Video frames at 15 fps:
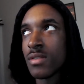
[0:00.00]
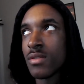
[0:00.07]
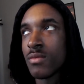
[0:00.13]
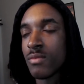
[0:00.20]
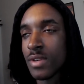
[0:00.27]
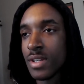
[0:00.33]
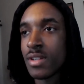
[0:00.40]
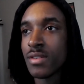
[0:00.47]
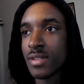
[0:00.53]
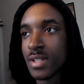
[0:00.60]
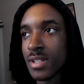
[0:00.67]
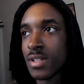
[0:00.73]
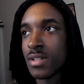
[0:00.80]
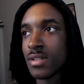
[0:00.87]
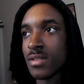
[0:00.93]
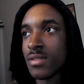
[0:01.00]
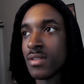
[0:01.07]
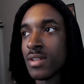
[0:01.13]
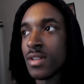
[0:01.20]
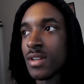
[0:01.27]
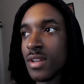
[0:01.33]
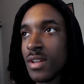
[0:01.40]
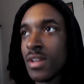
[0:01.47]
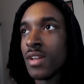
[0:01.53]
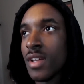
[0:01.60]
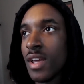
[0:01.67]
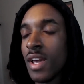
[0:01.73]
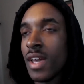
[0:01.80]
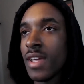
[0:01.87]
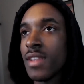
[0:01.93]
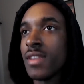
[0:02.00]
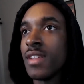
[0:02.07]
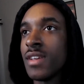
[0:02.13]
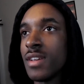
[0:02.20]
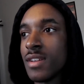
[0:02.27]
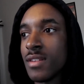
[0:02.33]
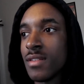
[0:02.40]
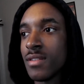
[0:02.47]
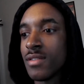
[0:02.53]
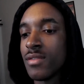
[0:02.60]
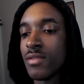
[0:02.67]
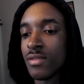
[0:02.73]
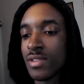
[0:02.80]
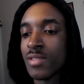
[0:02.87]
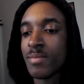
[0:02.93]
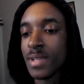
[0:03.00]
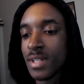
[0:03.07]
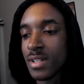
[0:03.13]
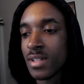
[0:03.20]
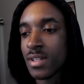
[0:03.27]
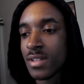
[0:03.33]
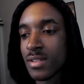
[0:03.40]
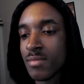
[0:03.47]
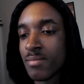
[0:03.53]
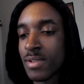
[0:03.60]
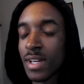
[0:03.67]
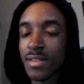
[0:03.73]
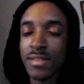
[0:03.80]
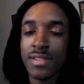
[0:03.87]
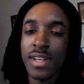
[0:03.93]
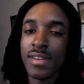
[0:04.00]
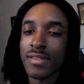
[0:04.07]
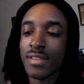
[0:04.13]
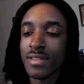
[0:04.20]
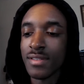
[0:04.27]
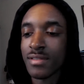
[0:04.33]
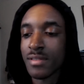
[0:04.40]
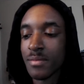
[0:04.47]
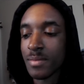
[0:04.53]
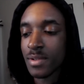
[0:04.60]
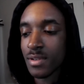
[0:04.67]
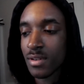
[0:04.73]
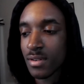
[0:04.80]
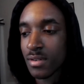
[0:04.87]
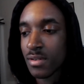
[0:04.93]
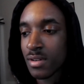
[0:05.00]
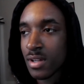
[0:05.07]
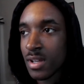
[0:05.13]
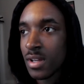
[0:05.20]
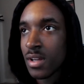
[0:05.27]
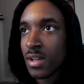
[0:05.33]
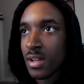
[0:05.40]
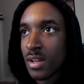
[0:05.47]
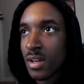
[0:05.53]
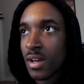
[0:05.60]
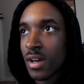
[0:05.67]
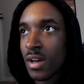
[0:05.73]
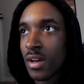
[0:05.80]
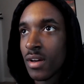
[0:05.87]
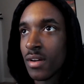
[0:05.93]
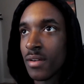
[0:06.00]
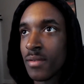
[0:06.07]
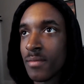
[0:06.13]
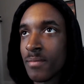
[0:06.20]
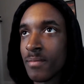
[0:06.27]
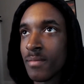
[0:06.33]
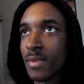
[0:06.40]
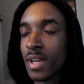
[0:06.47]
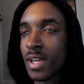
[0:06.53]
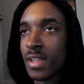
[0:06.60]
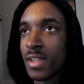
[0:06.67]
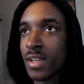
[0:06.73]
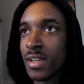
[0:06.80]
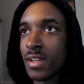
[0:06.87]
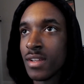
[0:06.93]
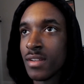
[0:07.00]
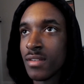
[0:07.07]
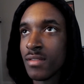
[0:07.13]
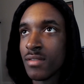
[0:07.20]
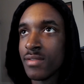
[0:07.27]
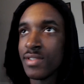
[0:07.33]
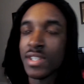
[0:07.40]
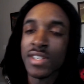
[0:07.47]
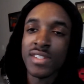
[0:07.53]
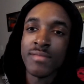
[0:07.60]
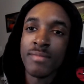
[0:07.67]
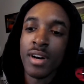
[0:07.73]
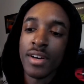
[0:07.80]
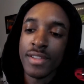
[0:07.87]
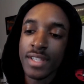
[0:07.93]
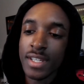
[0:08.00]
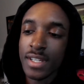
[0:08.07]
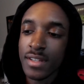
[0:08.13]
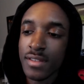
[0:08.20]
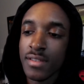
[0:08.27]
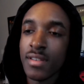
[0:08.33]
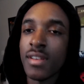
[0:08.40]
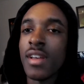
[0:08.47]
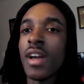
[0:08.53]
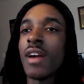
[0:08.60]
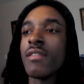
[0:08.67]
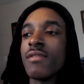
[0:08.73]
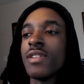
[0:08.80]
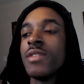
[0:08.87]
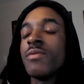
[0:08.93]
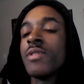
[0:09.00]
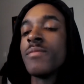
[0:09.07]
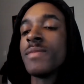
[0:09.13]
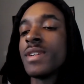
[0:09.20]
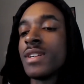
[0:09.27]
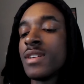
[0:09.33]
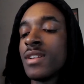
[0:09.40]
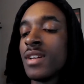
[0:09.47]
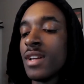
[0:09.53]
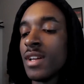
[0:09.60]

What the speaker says: window tint, and then door speakers, but that's a sound system. So and then just small things, I really want me